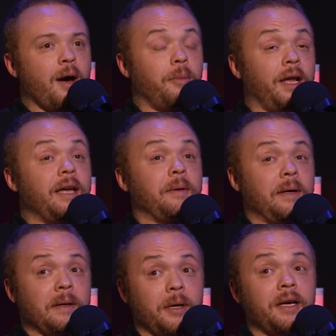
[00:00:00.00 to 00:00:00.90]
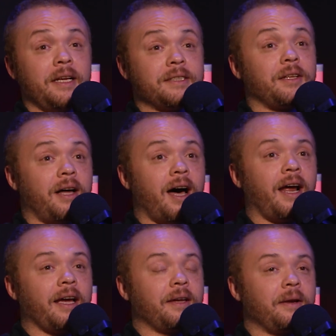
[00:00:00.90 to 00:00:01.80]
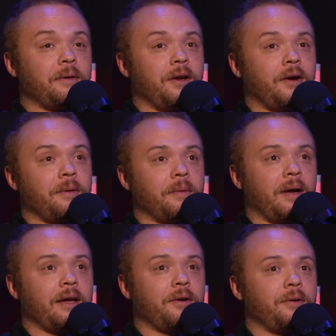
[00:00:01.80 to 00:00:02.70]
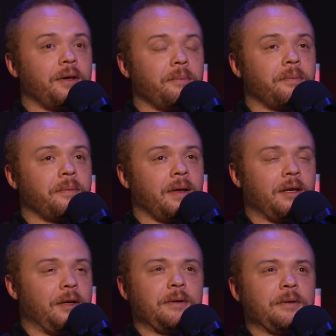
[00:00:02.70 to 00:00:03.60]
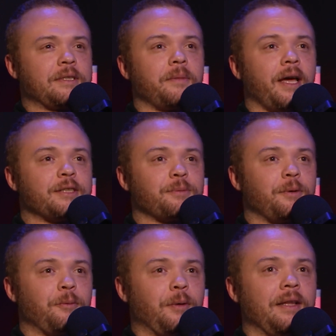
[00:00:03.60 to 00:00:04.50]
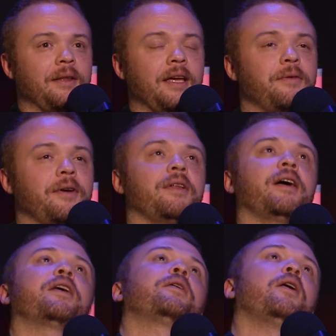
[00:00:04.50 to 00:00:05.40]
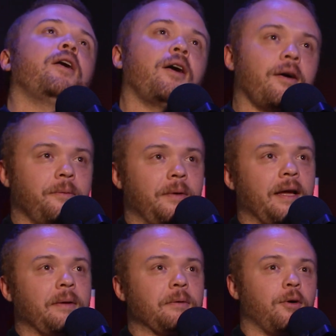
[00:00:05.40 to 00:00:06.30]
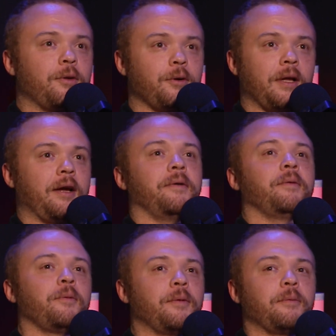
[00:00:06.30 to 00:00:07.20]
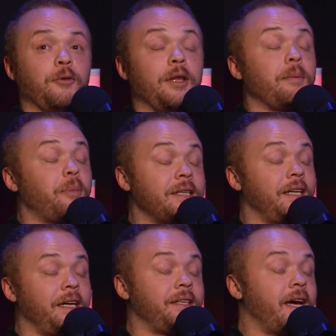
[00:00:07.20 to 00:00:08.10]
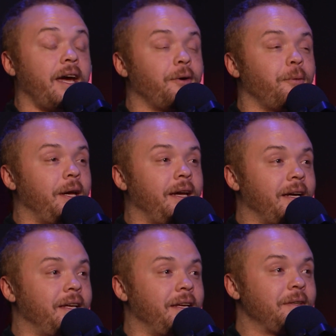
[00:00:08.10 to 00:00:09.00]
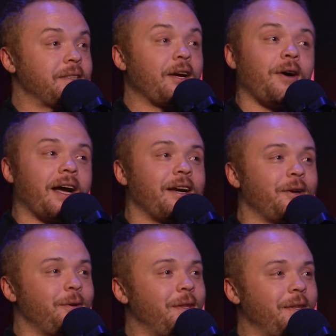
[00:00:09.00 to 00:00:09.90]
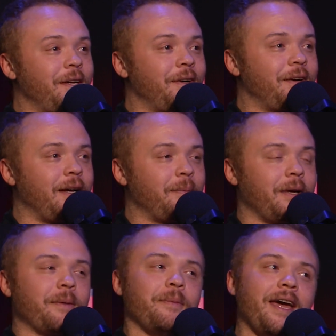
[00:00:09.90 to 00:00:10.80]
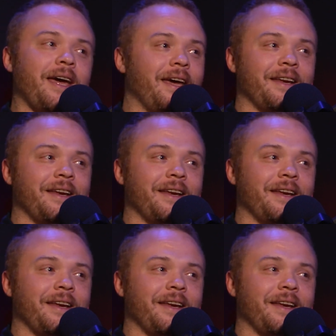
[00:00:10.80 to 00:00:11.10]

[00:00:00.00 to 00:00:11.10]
But it is a lot. I can only, some days when we leave here, like, we're like going through like a really busy day or week, and then it's like, oh, I got to go to the theater, and I'm like, man,